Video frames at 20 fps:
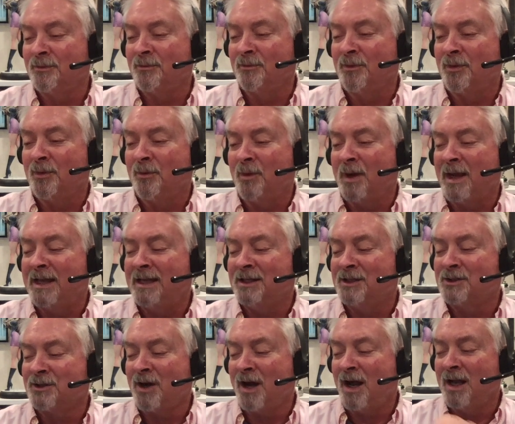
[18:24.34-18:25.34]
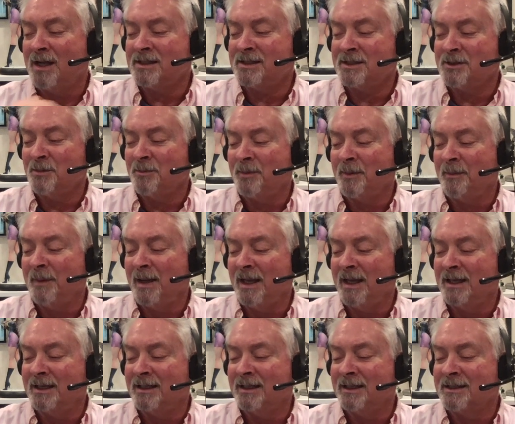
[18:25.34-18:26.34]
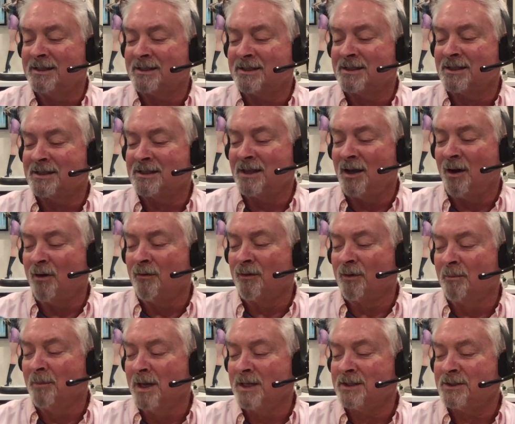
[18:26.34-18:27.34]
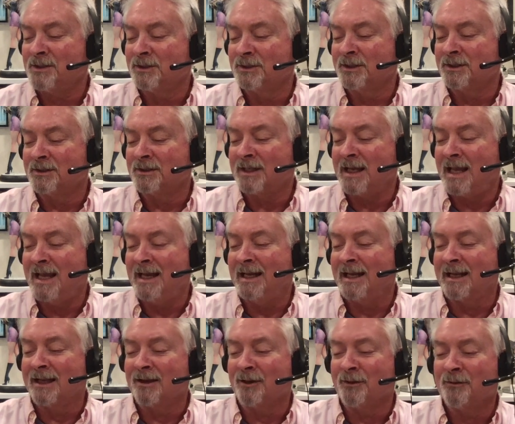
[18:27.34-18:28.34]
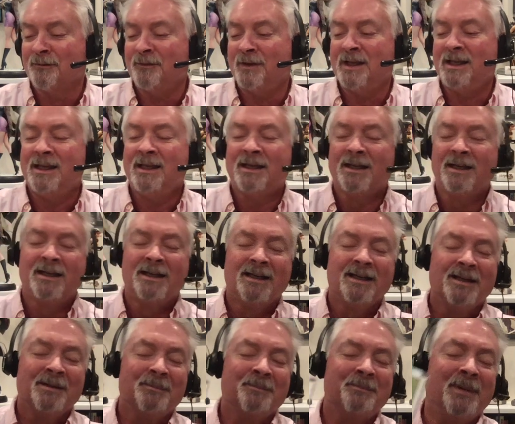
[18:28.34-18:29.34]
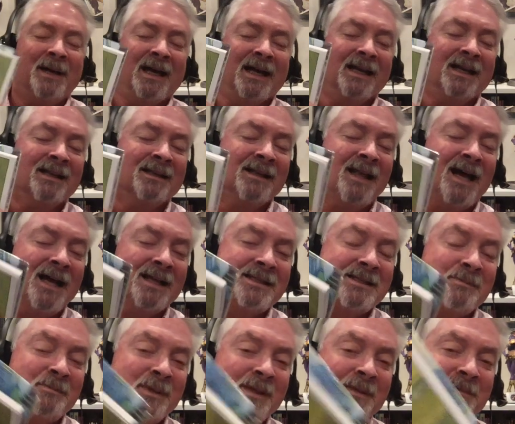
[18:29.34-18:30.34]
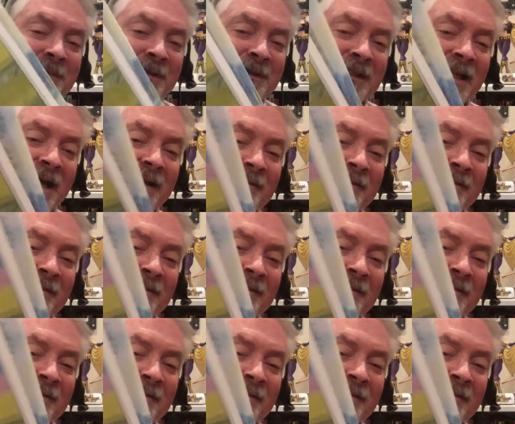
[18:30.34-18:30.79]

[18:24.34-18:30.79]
the way he draws Superman. He's just over-muscled and kind of goofy, but lots of people love